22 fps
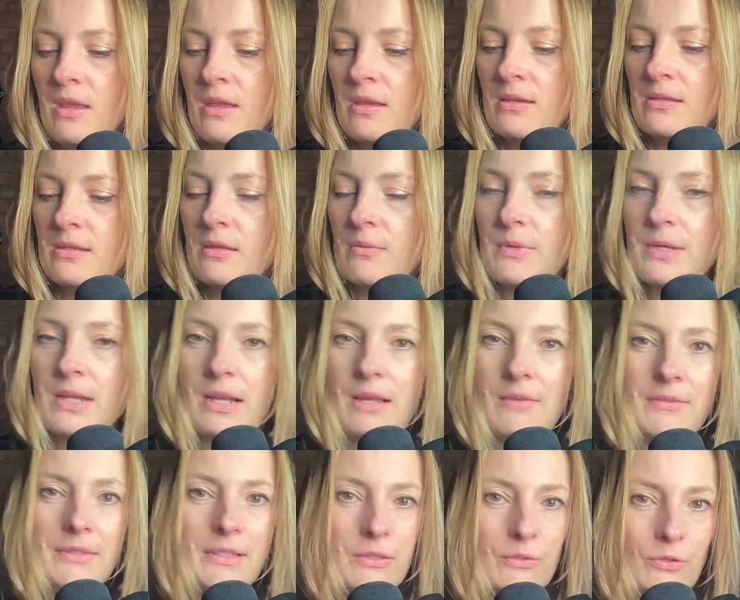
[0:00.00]
So we're going to
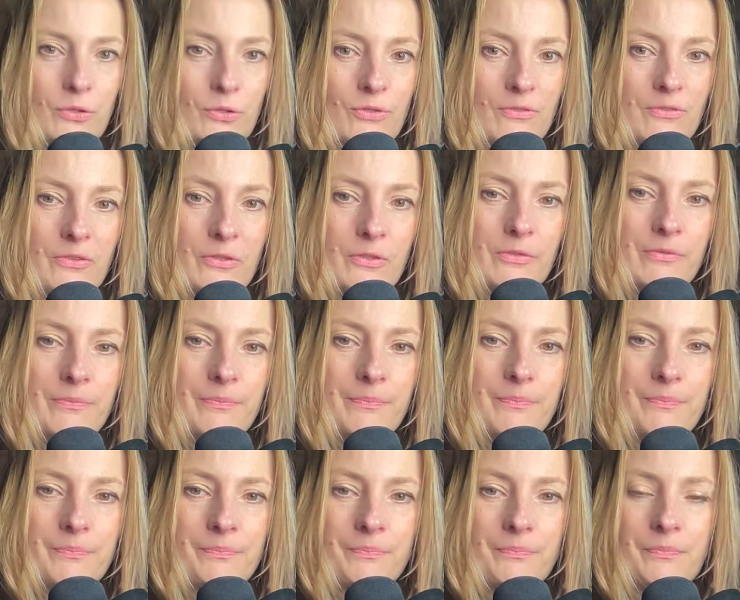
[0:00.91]
have a little shuffle.
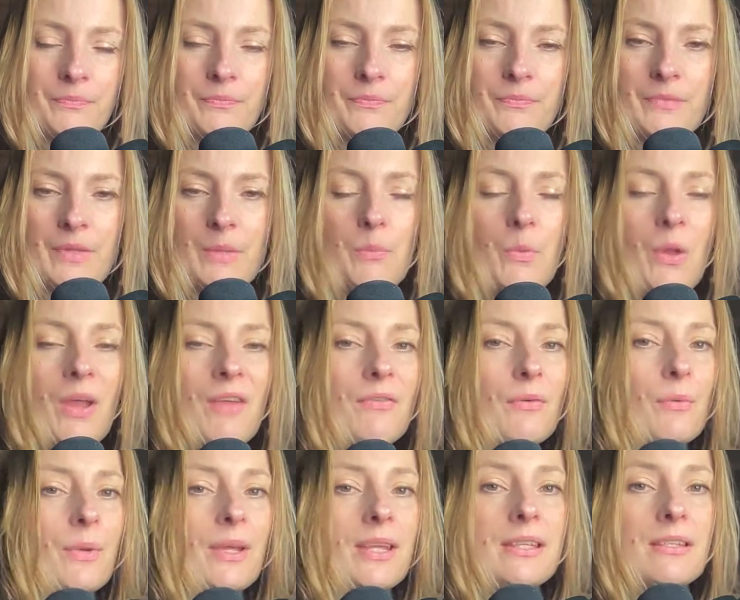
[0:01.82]
In
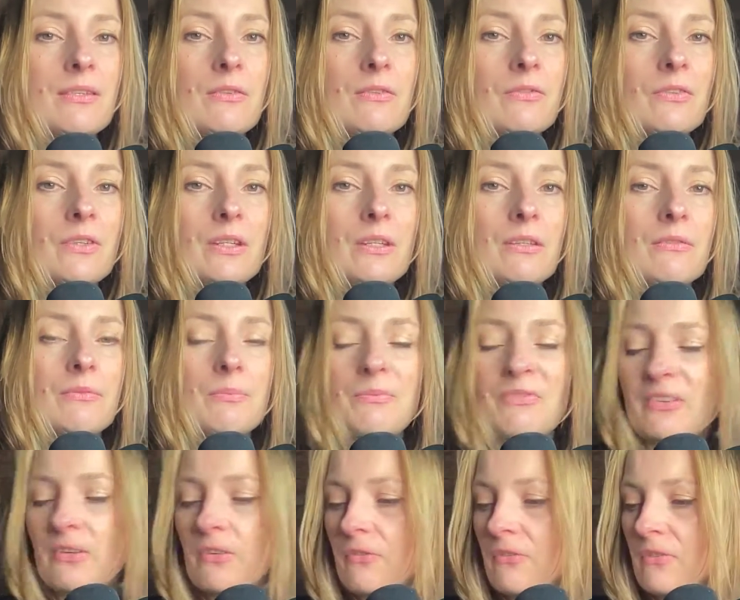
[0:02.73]
whatever way is good for you,
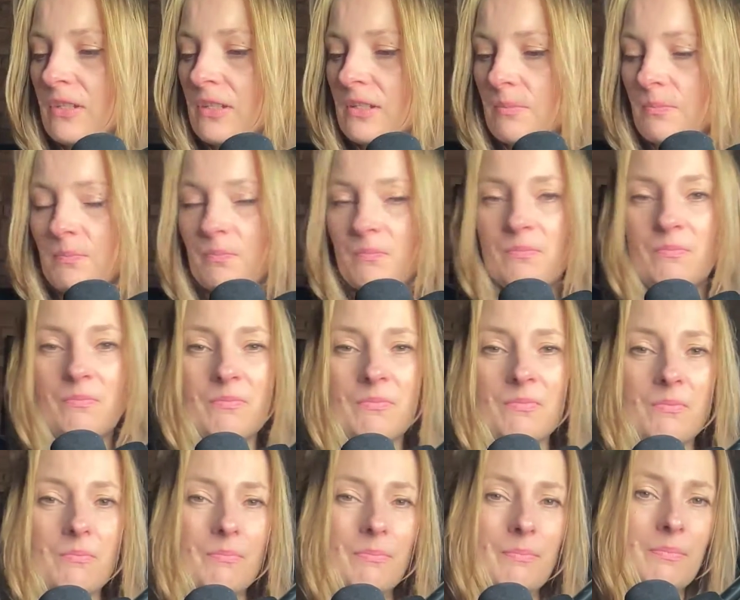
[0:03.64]
feel free to,
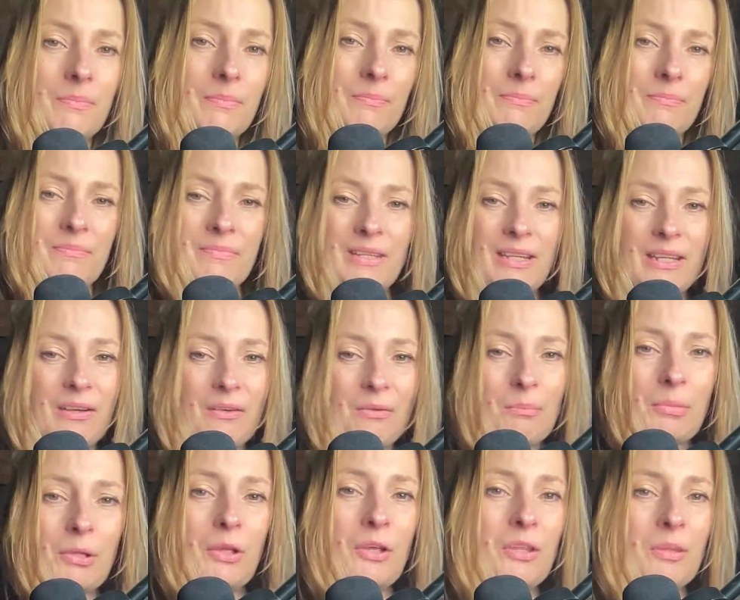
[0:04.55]

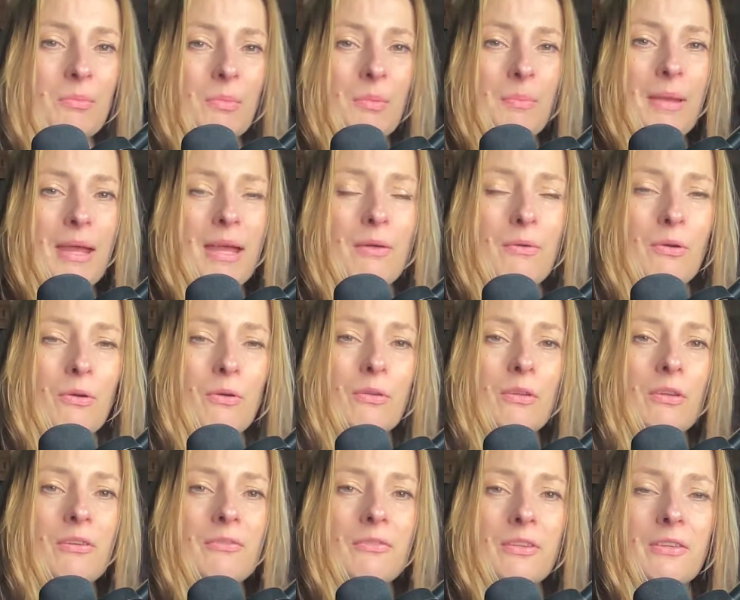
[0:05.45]
blur them about
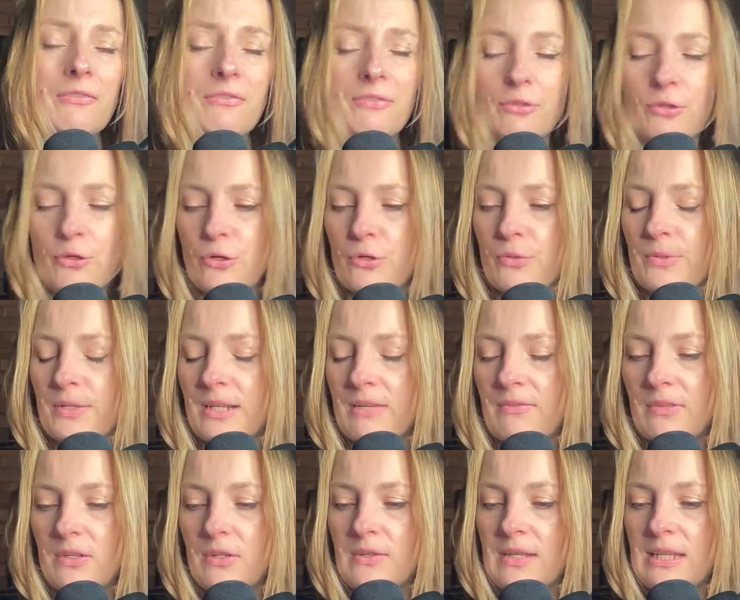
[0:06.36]
all over the floor,
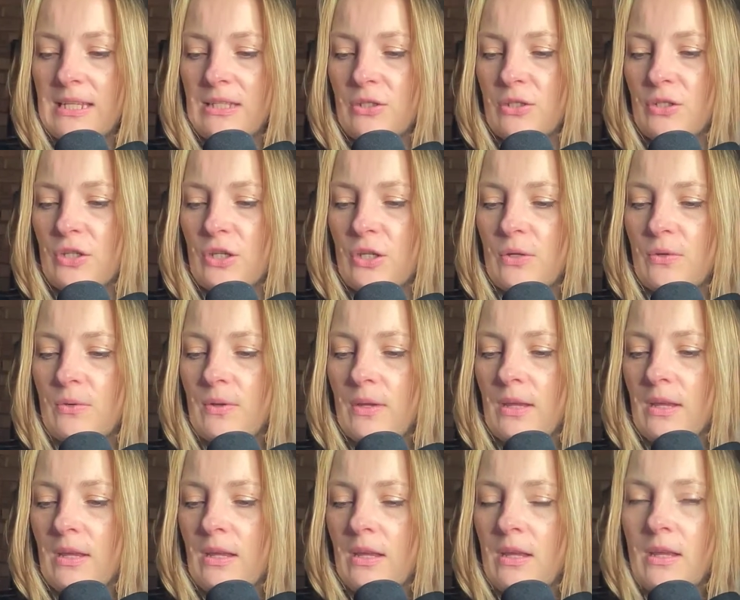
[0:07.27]
whatever you need to do.
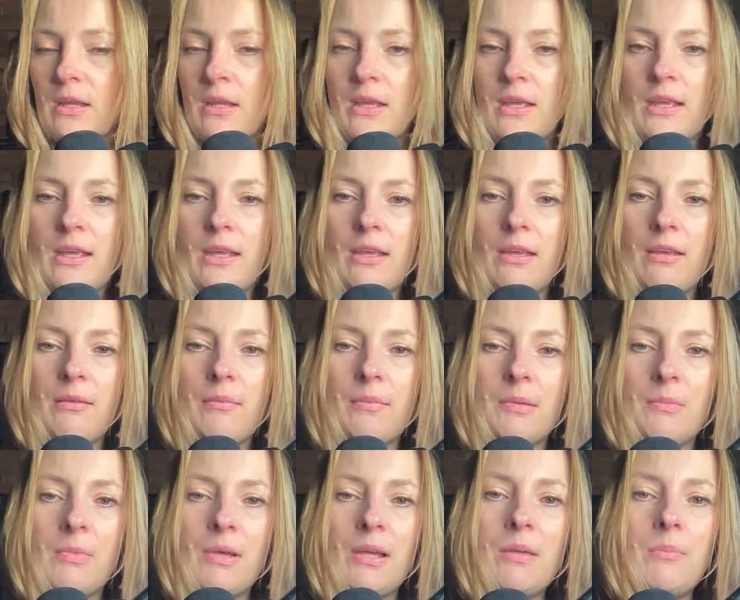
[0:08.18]

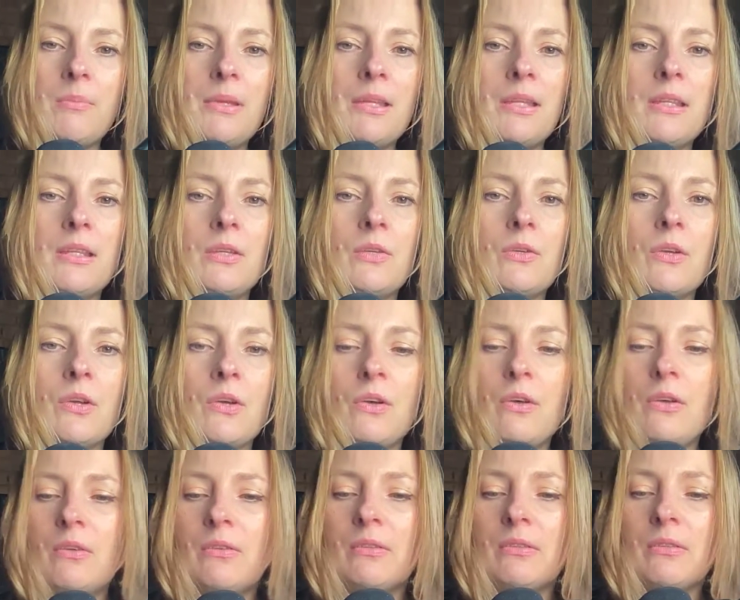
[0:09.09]
It might be that you
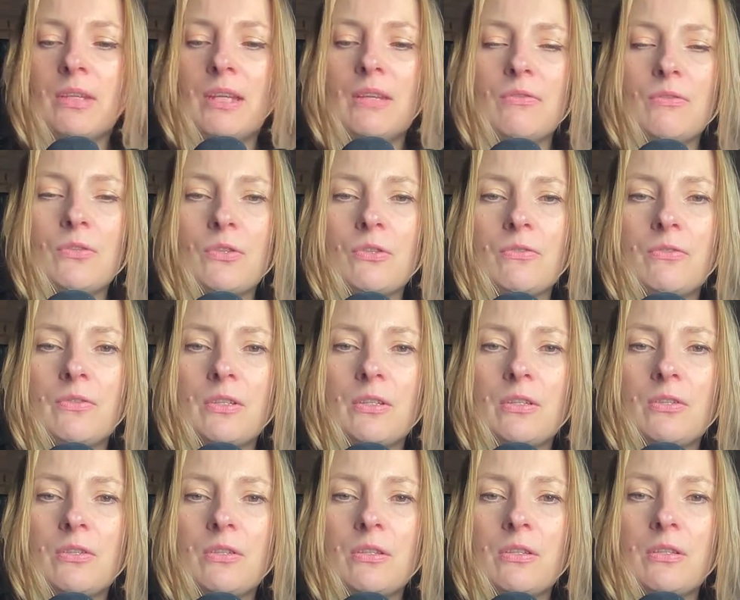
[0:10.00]
can't even shuffle.
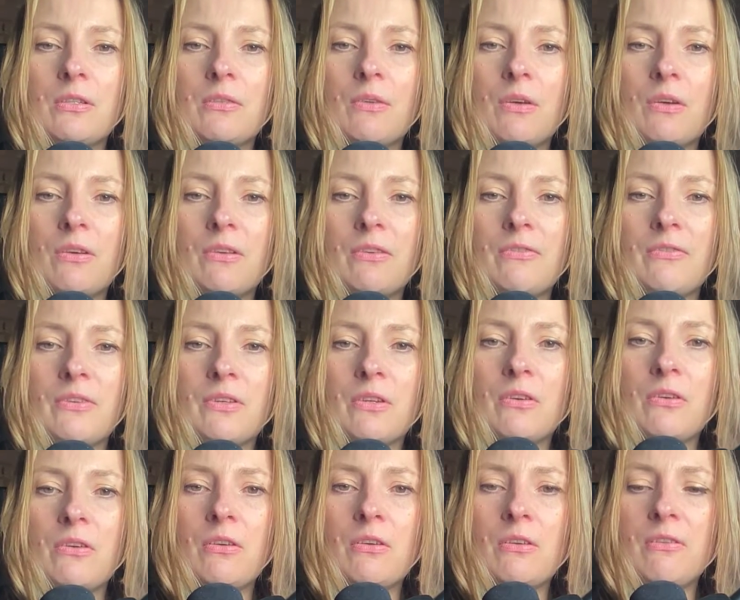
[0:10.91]
You just do half and
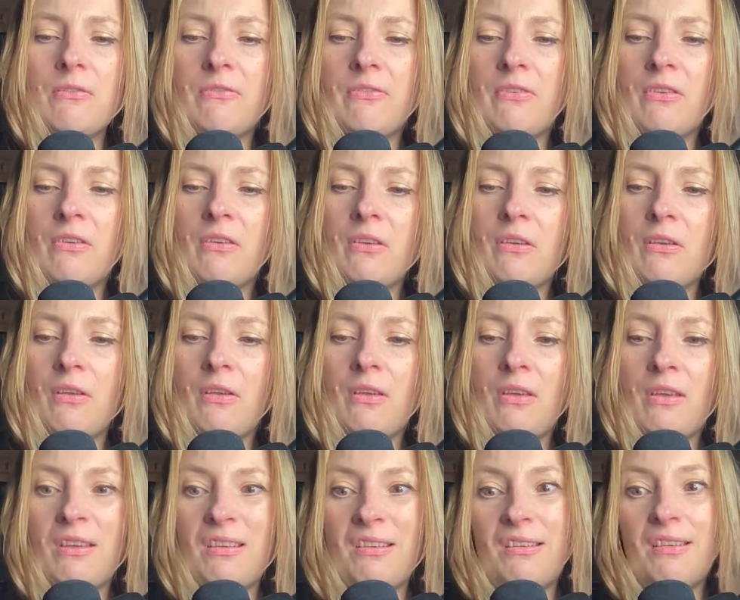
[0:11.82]
half,
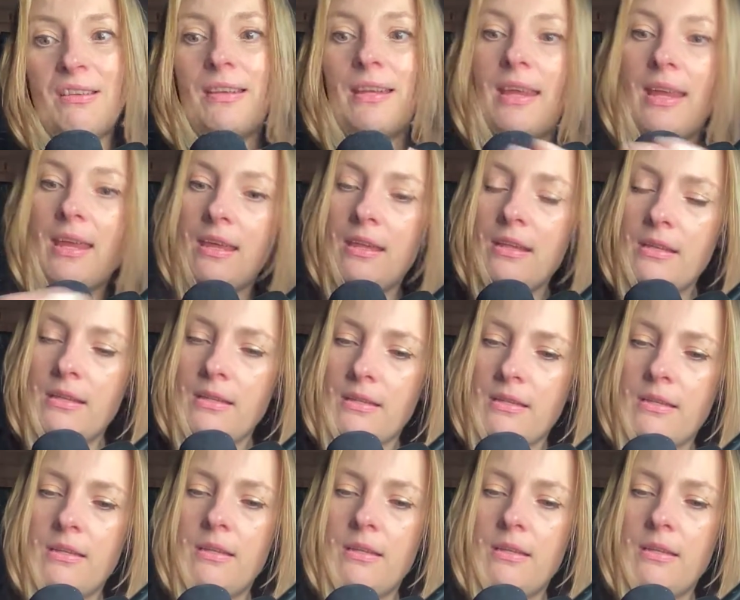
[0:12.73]
and then again,